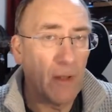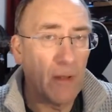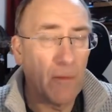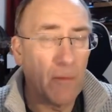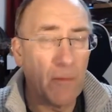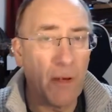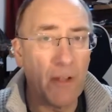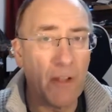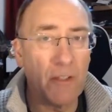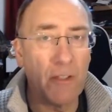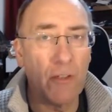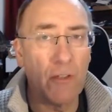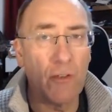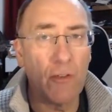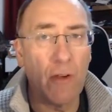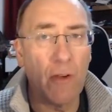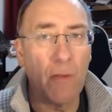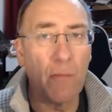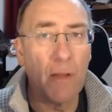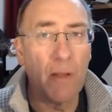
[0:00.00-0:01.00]
President
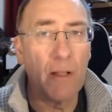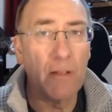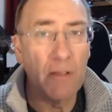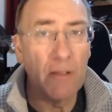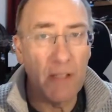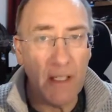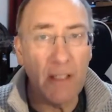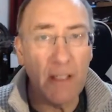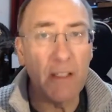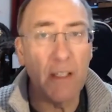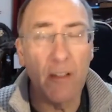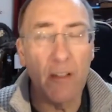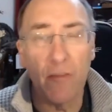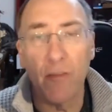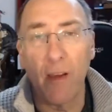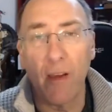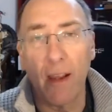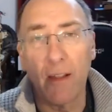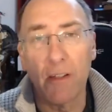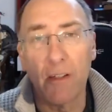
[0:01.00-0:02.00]
Trump did in
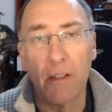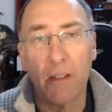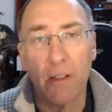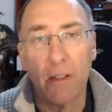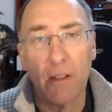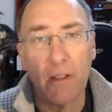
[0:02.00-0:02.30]
fact